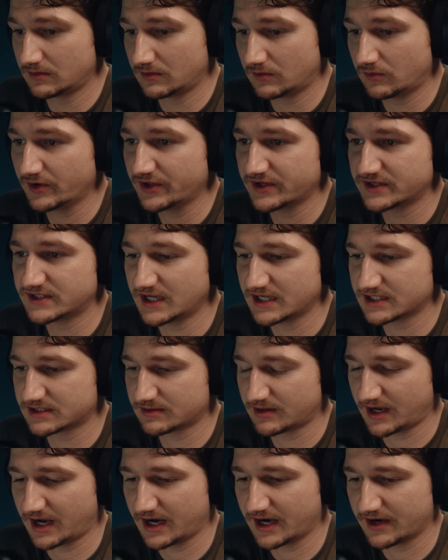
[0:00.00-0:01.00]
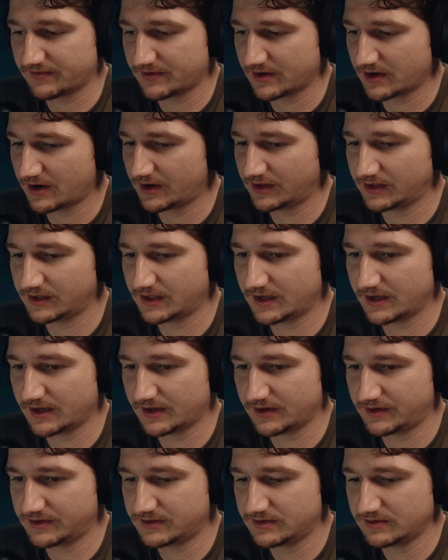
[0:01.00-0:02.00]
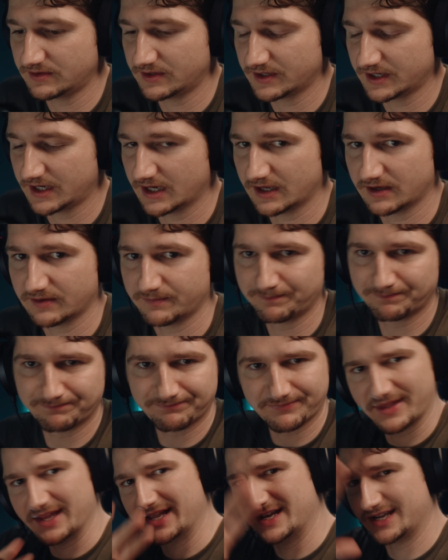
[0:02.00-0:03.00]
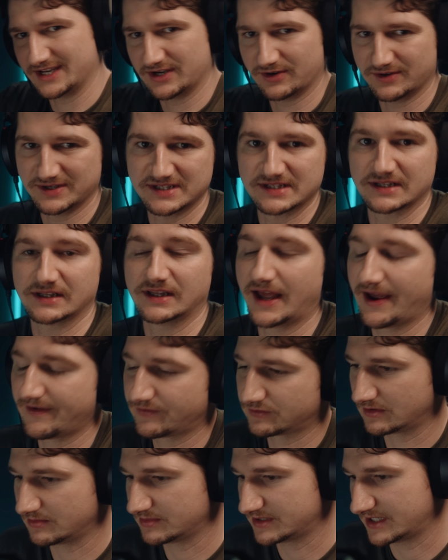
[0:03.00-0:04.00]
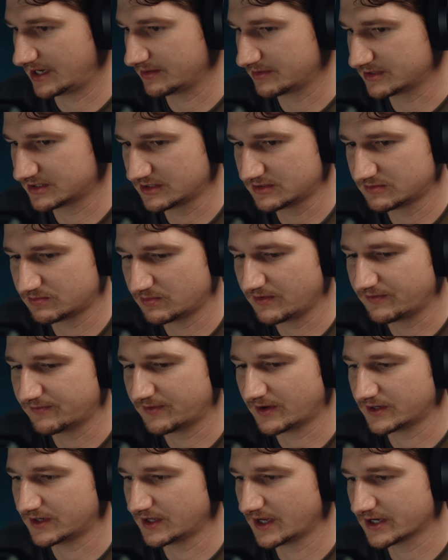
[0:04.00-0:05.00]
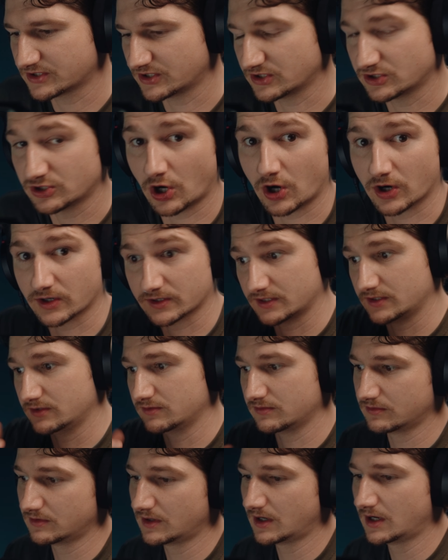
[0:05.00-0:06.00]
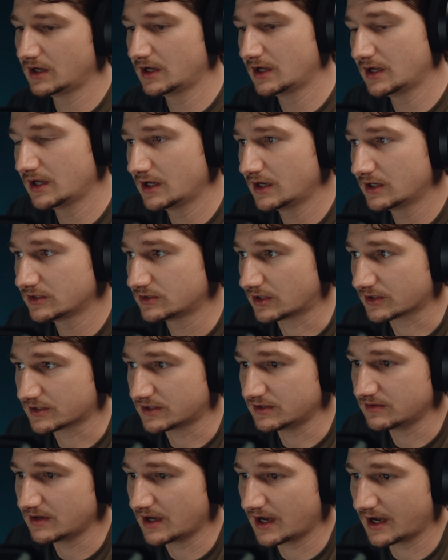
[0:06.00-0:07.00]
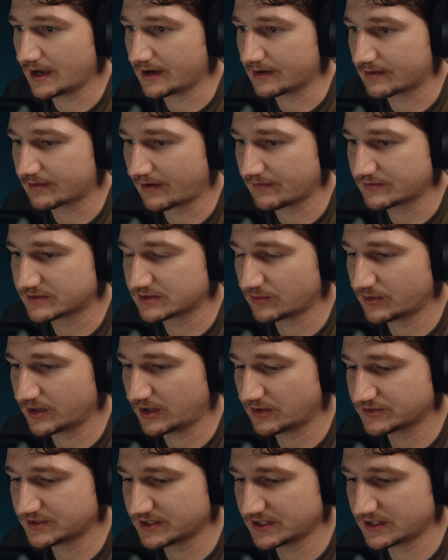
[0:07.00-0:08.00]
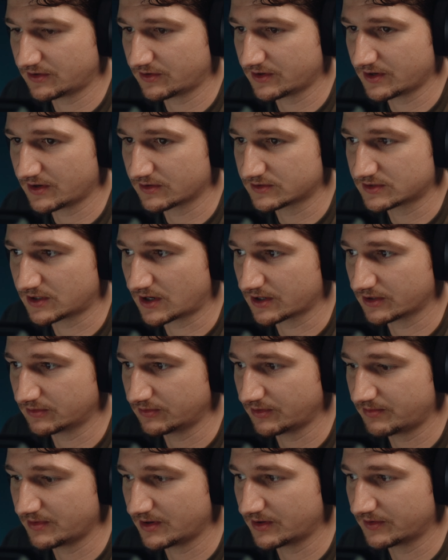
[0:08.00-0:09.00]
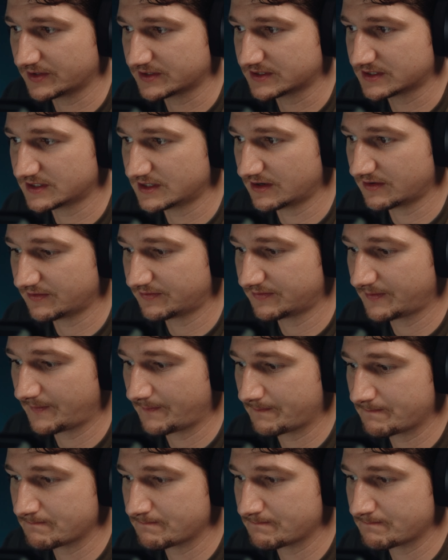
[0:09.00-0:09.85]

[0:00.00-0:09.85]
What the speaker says: One of these days, I got to figure out get a decent live stream set up because this would be fun to actually talk to you guys or have someone else in on here talking with me on this stuff.